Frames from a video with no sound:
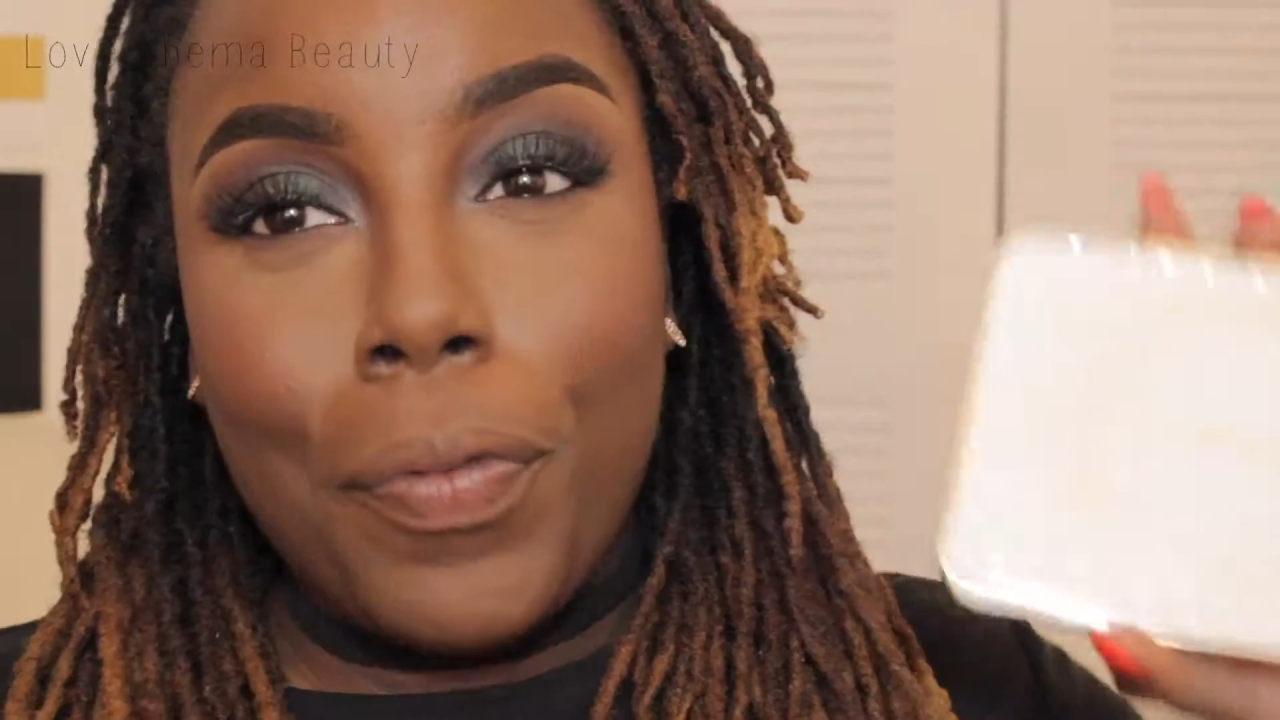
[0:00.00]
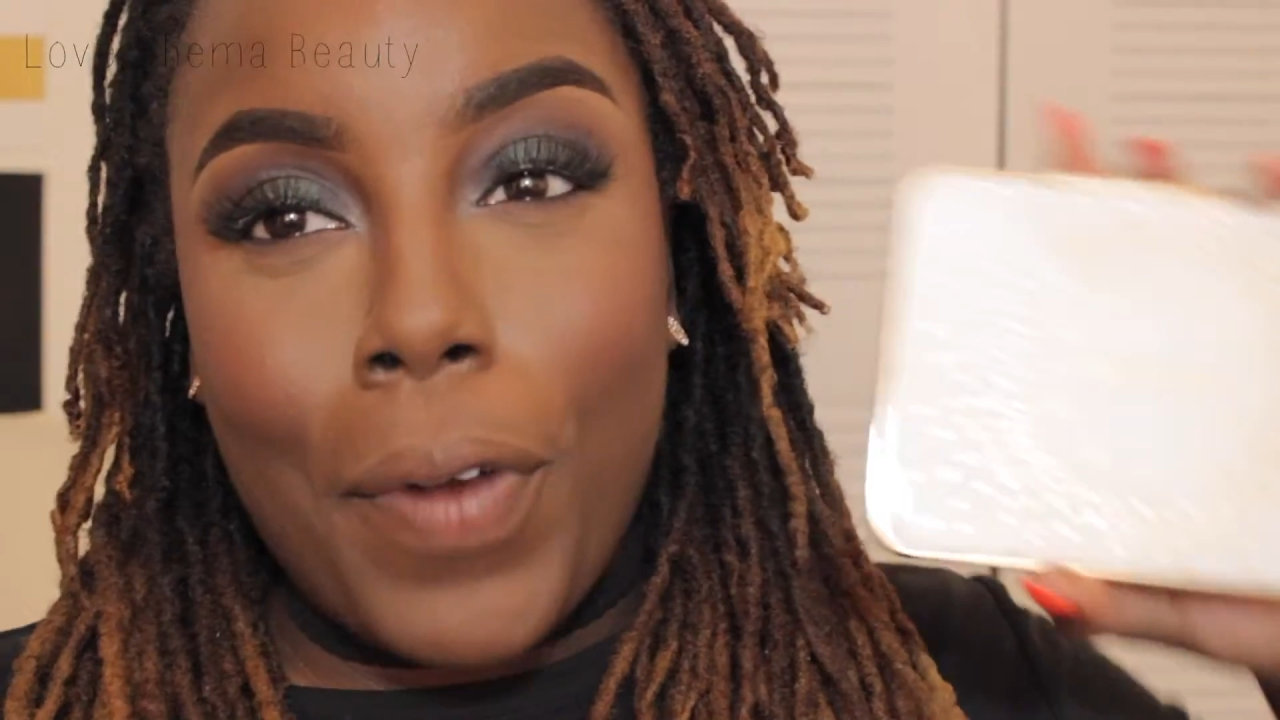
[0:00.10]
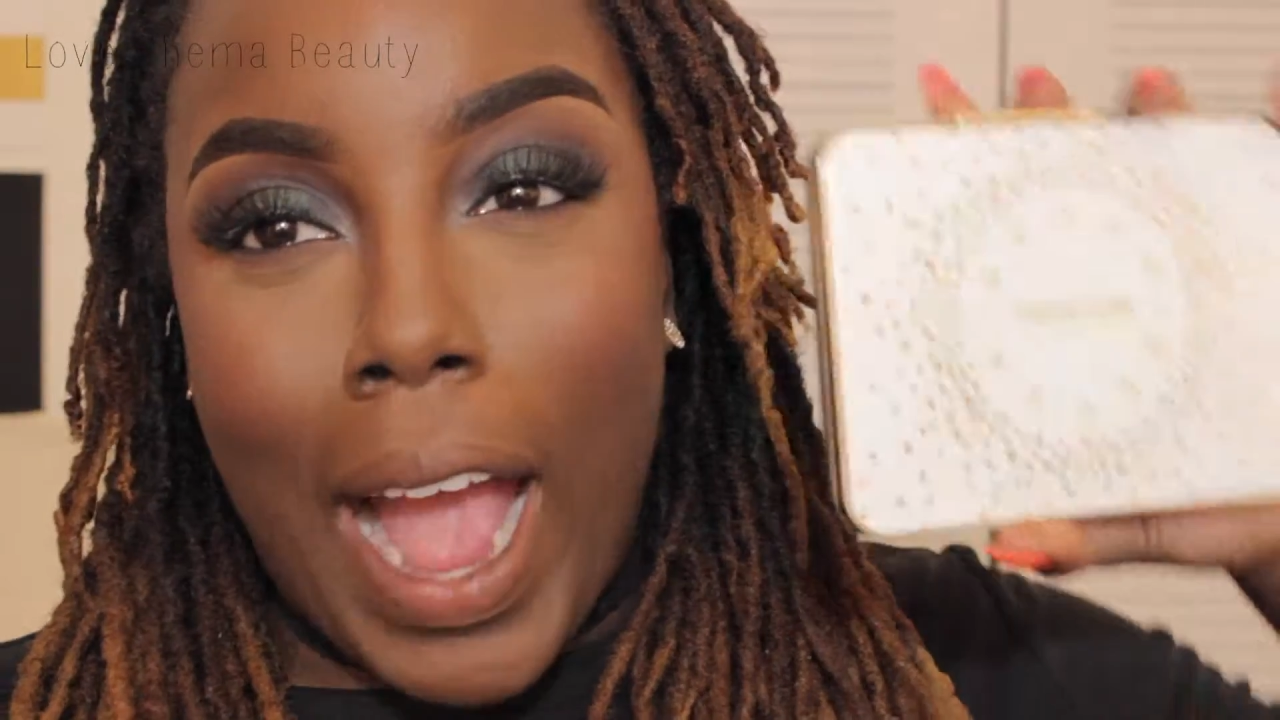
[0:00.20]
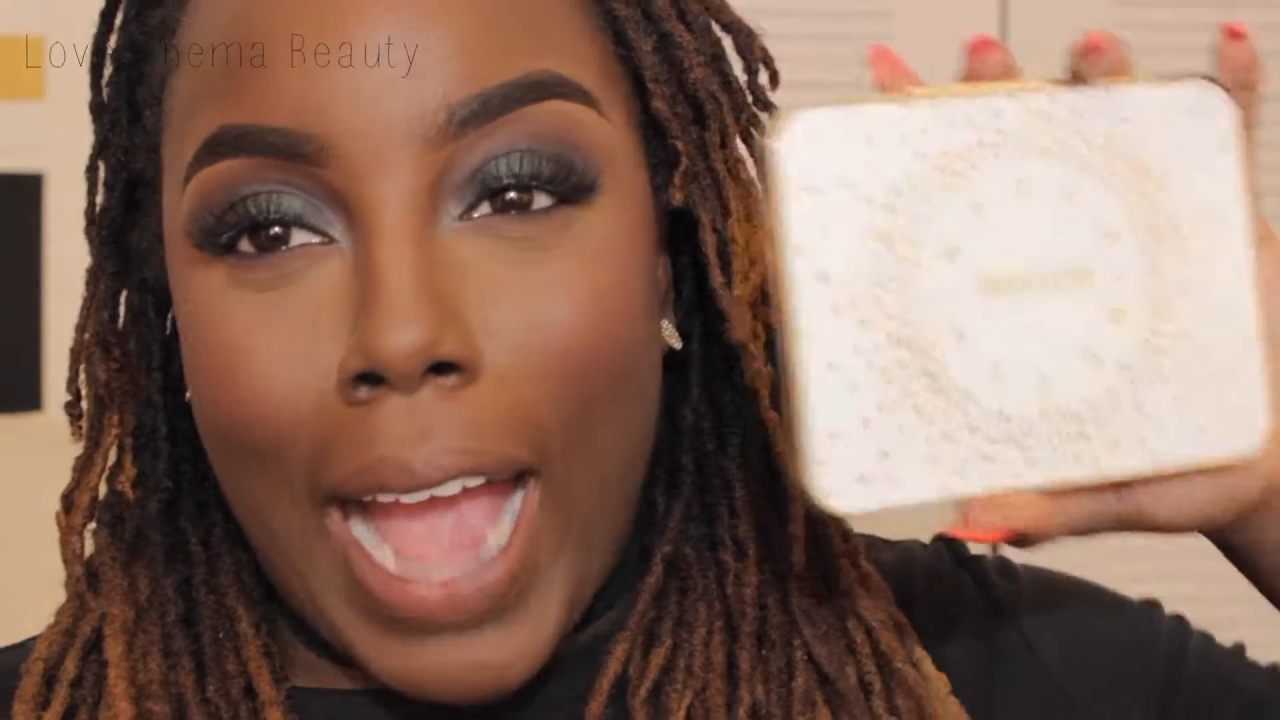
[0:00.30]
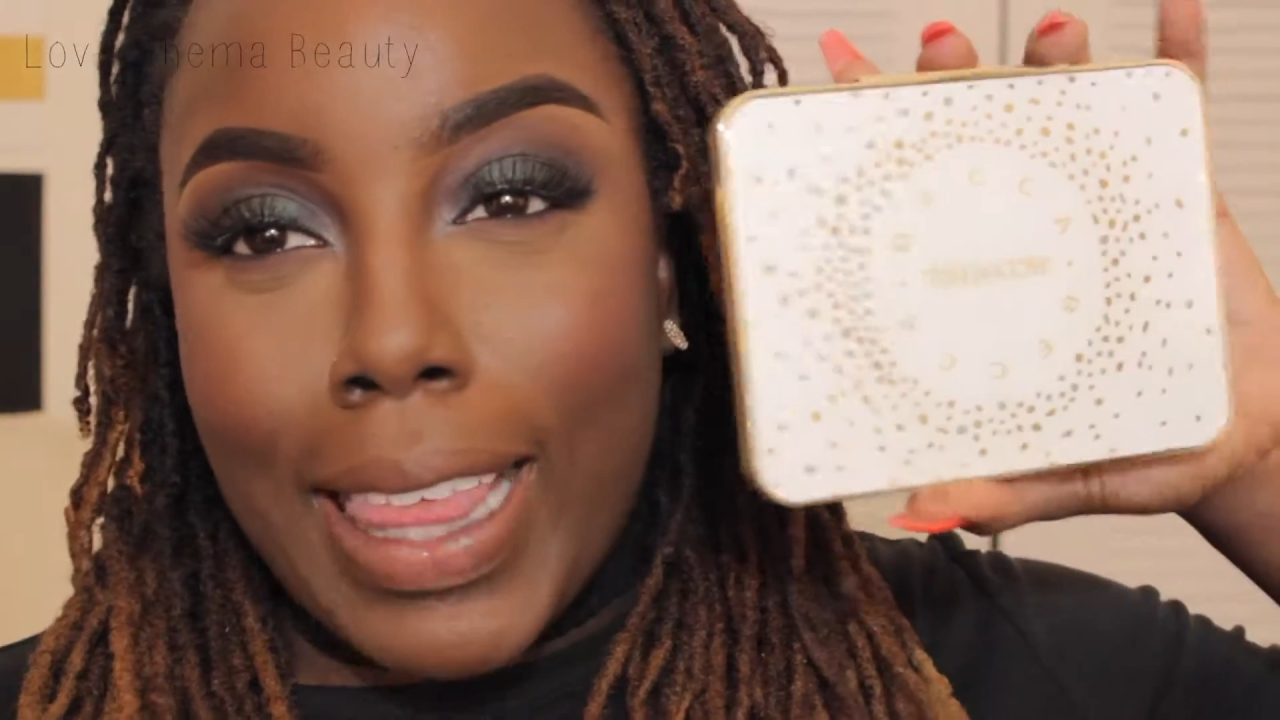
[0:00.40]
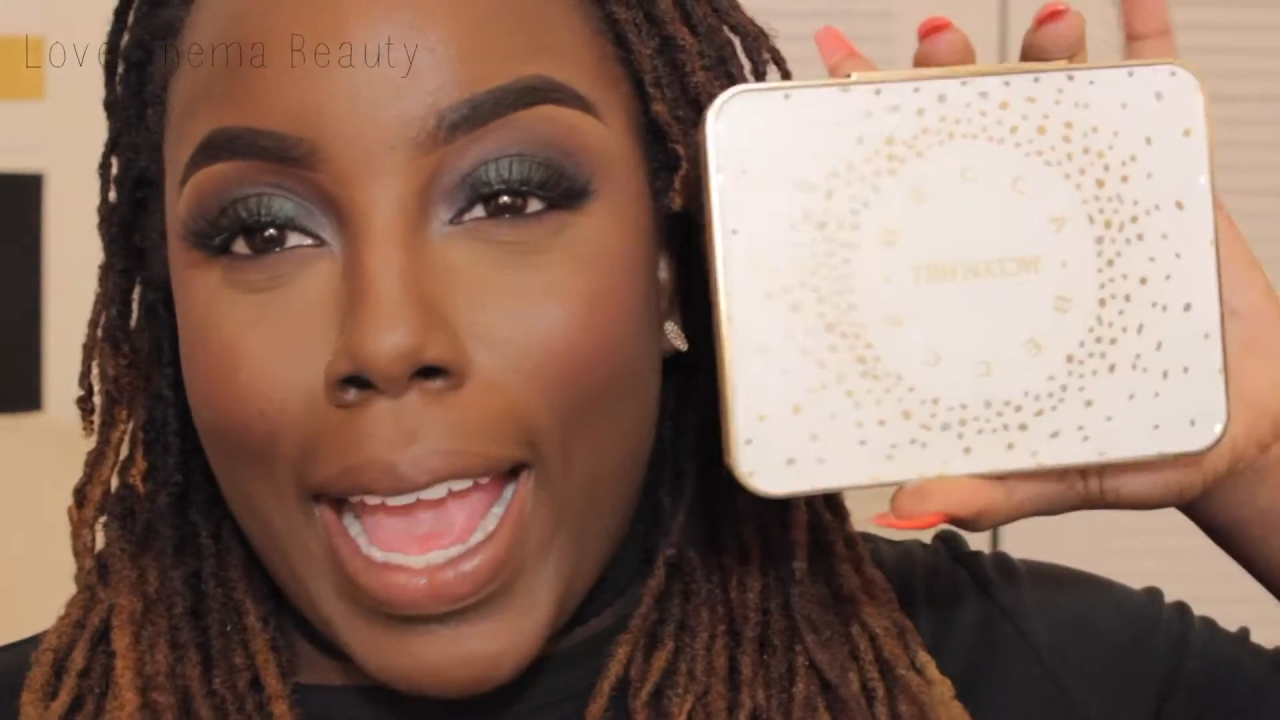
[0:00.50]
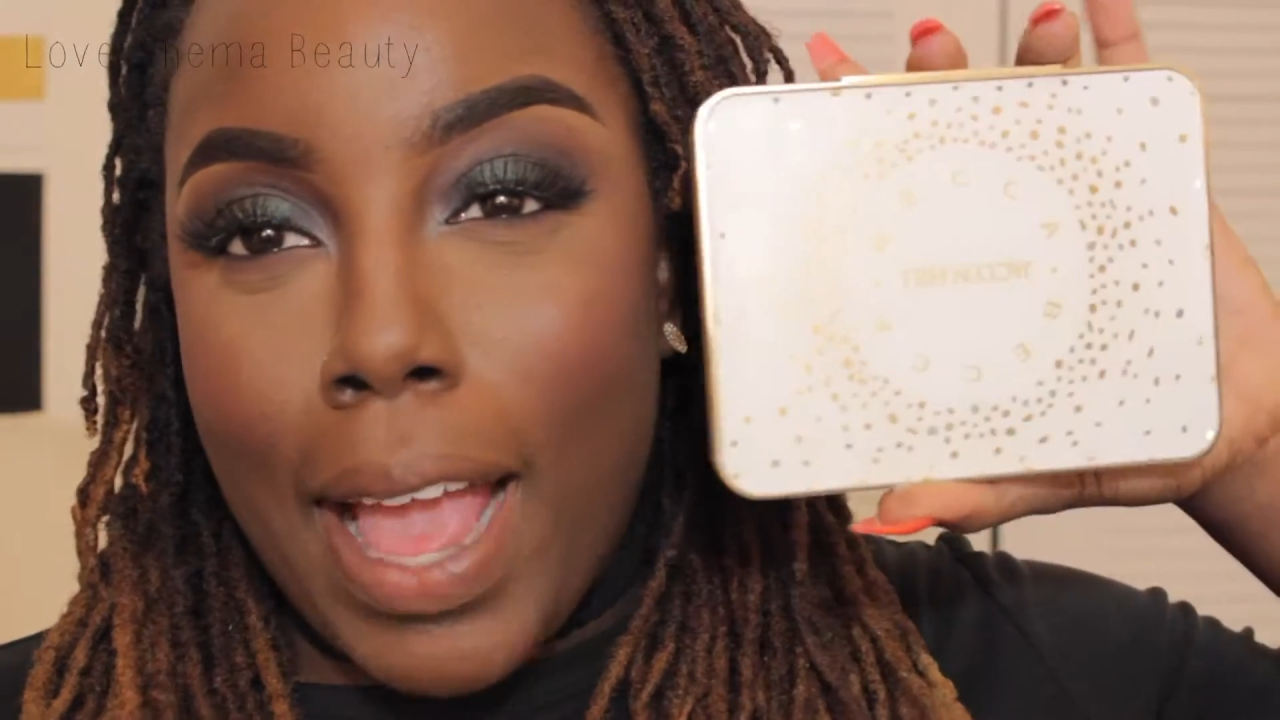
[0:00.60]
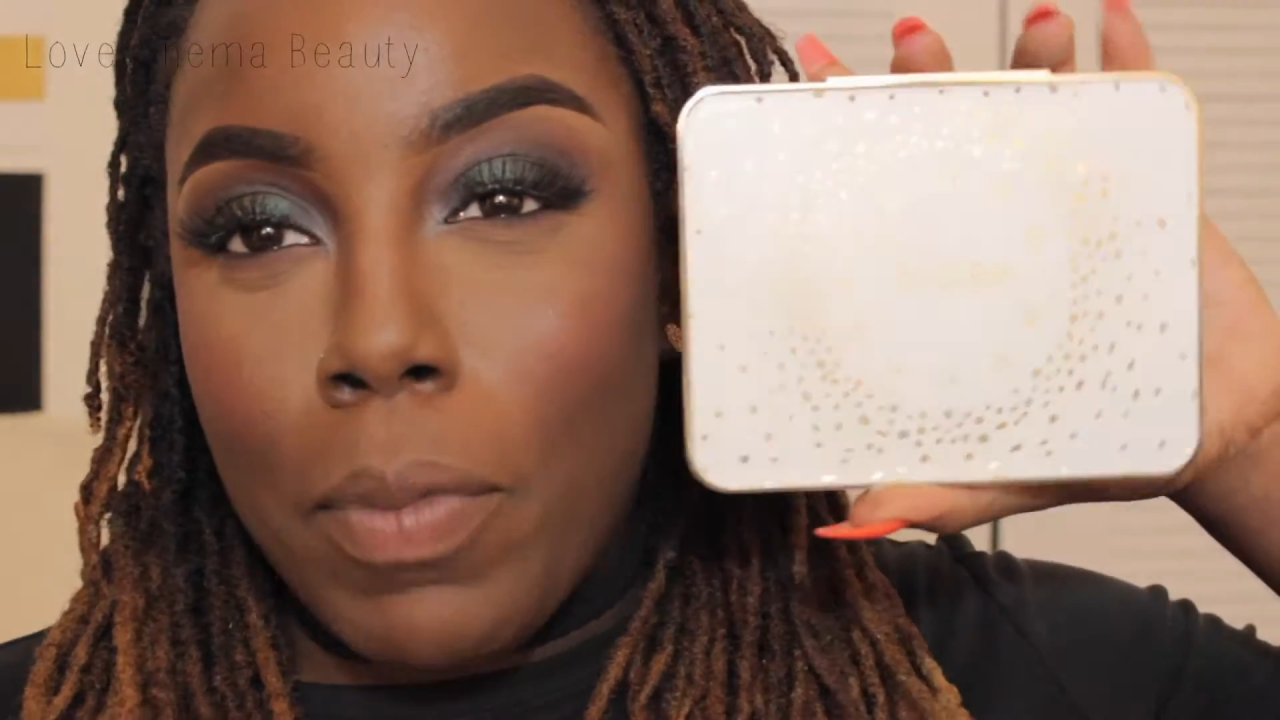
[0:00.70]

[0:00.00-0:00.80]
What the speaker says: For highlight,